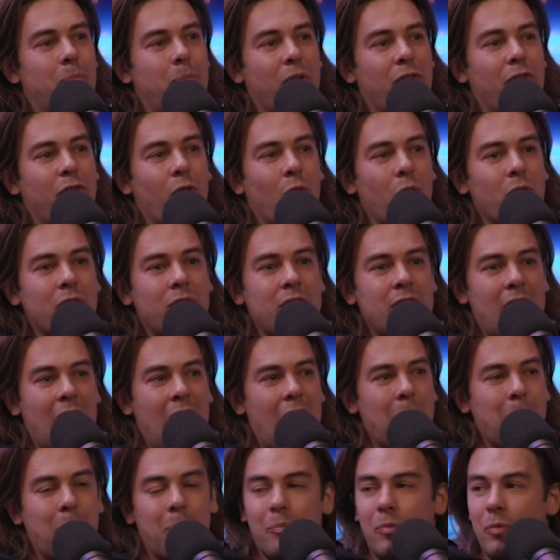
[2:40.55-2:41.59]
before
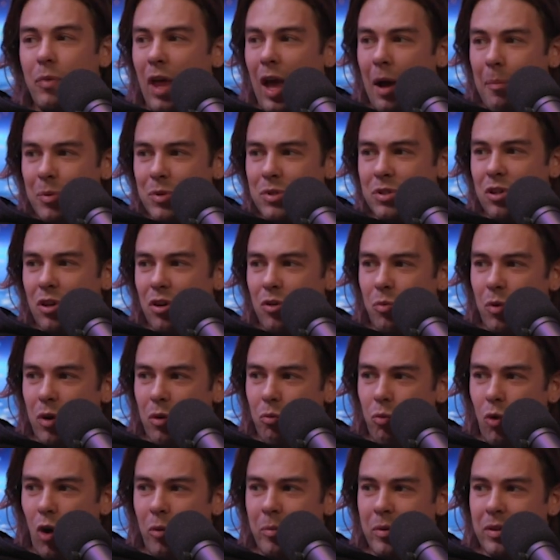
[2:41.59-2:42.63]
the episode
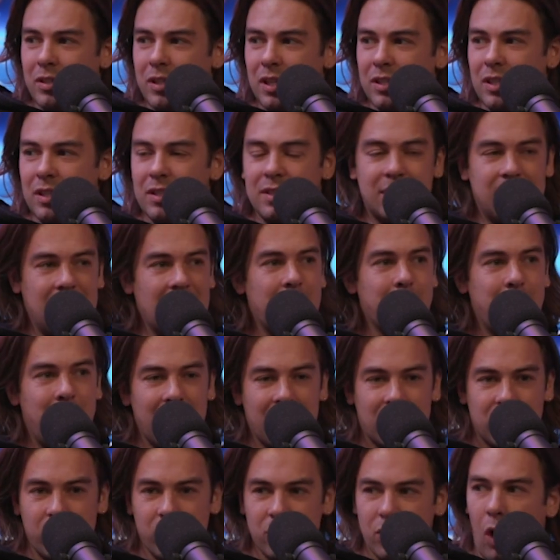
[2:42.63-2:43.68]
where Roman says a dick
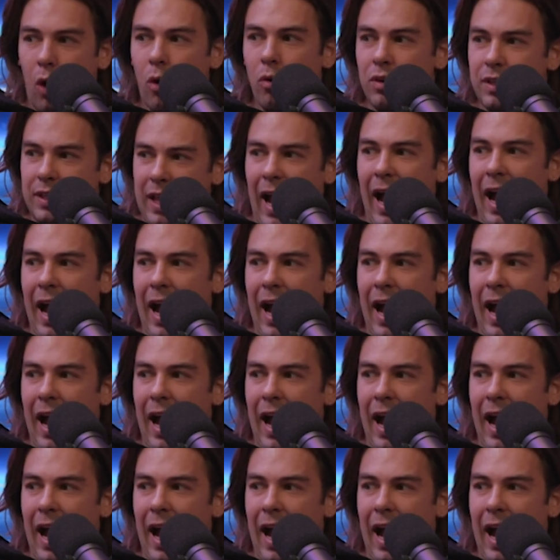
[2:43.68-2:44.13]
pic to his own